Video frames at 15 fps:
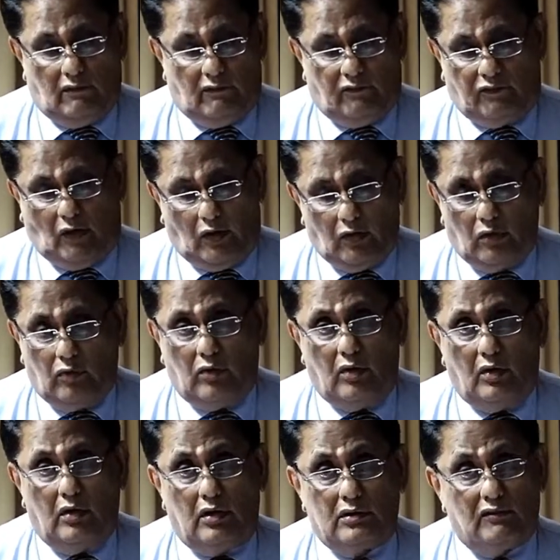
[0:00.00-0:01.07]
follow
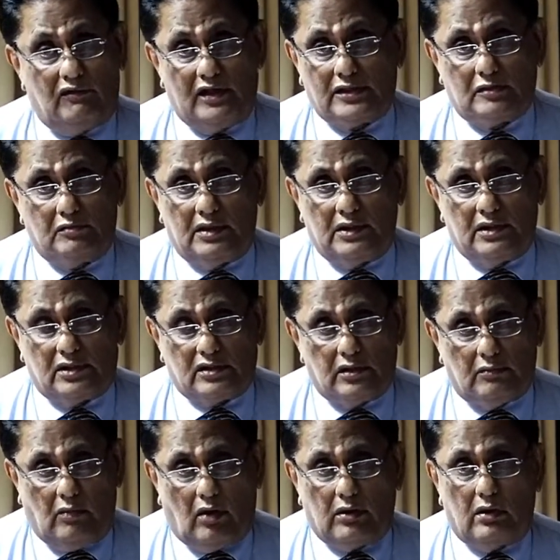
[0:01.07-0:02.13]
the Westminster
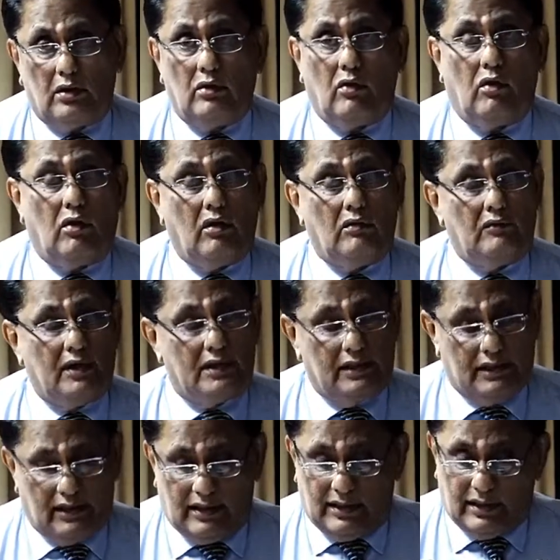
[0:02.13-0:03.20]
model, or
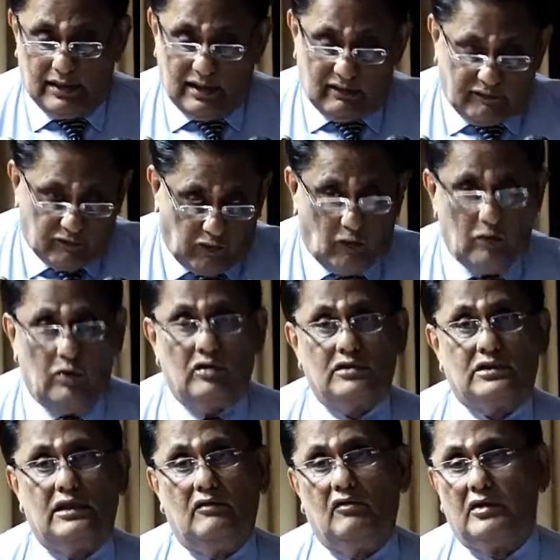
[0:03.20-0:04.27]
whether it follows
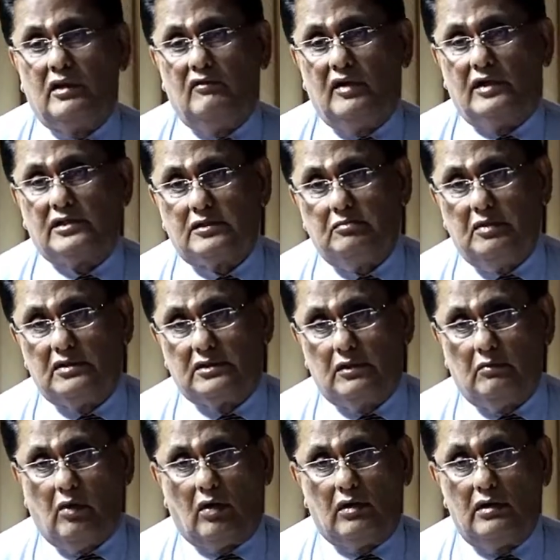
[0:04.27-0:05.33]
even the Westminster
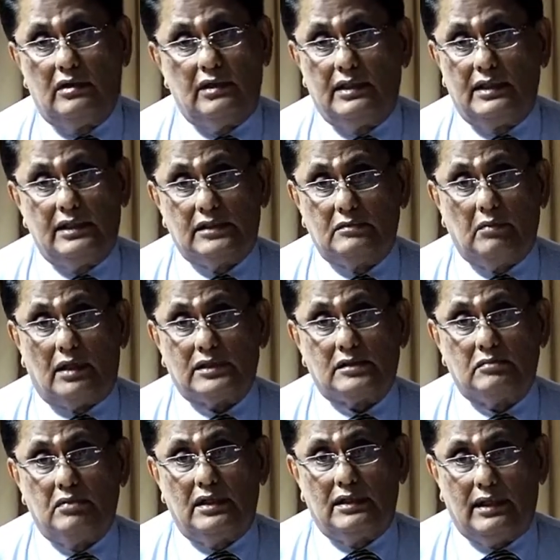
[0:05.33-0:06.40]
model. These must
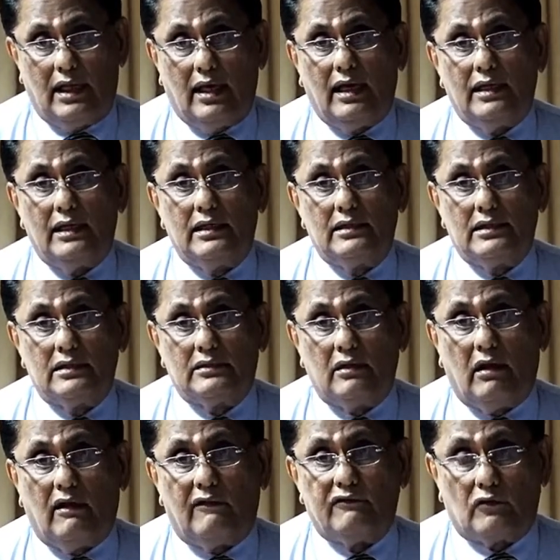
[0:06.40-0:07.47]
be there in the draft